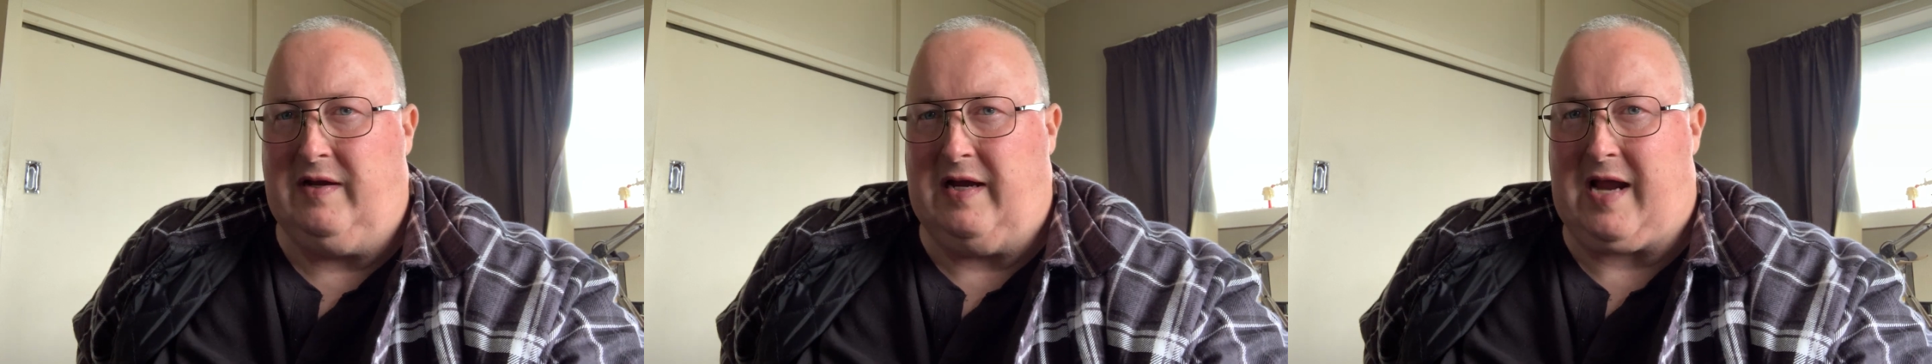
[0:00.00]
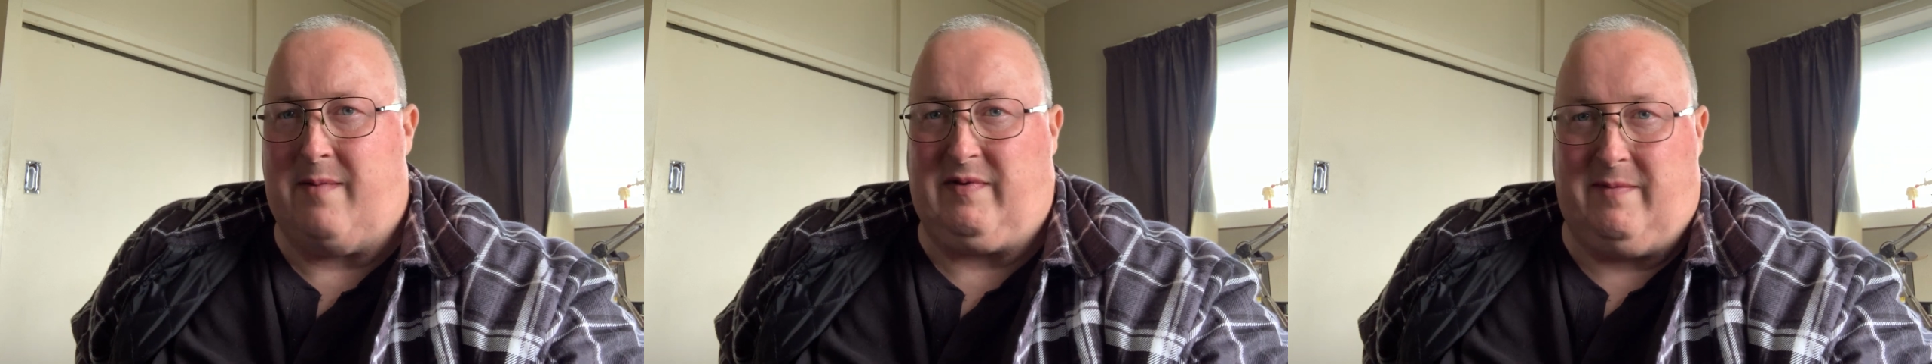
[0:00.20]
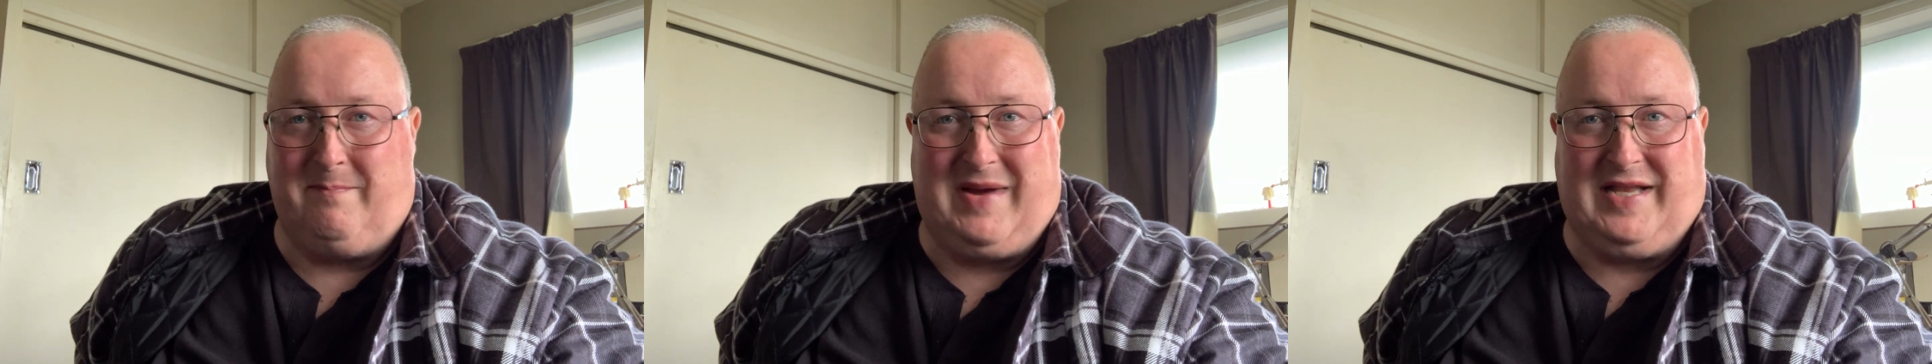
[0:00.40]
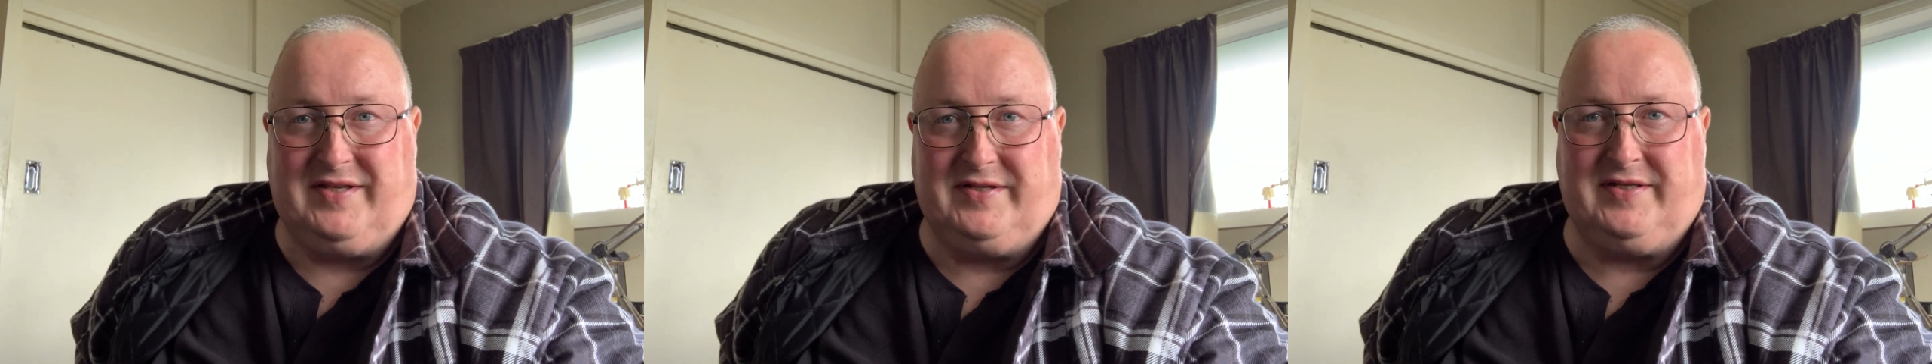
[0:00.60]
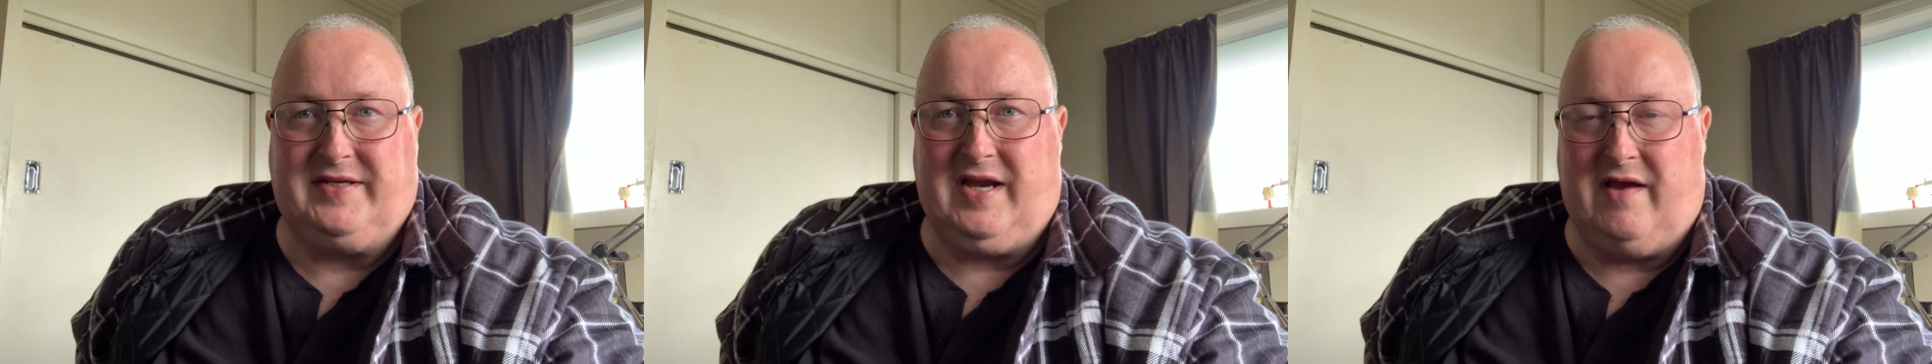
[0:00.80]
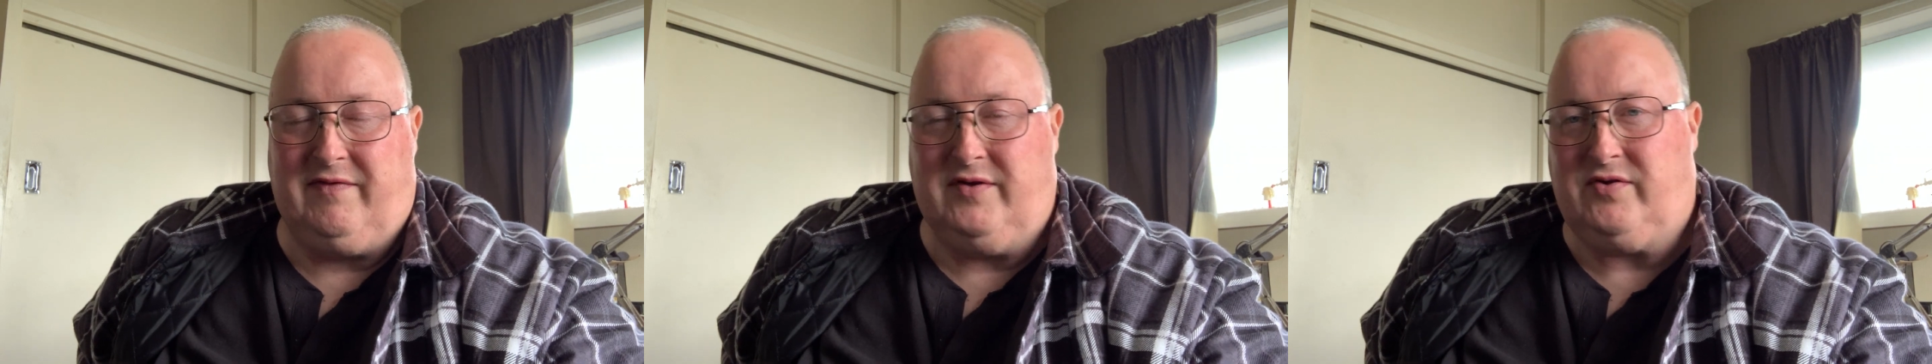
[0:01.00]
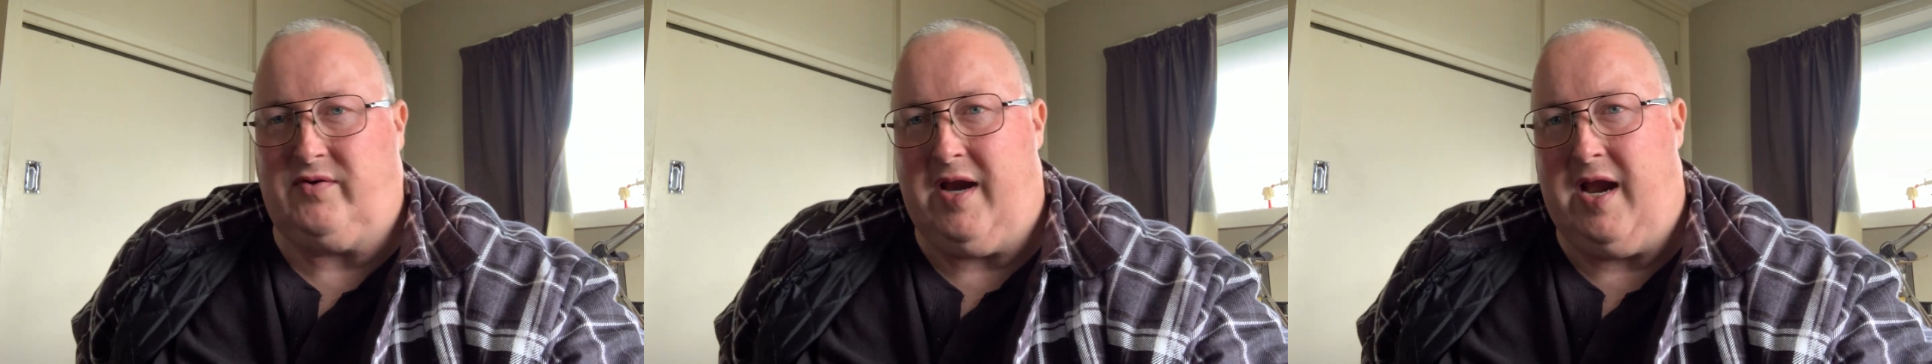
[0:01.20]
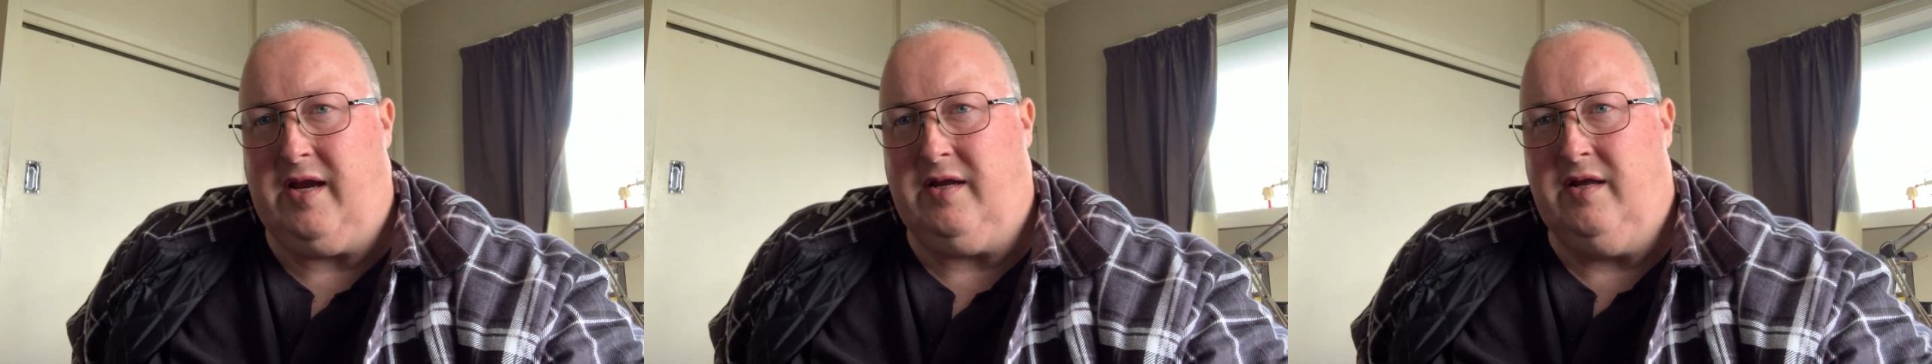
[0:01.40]
a couple of months down the
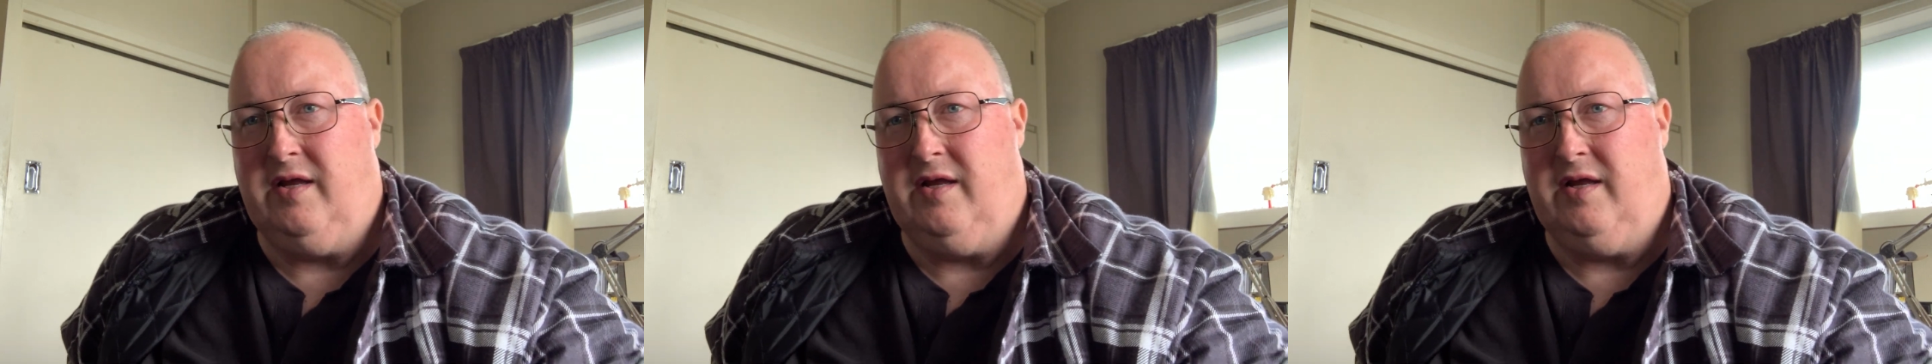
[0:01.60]
track.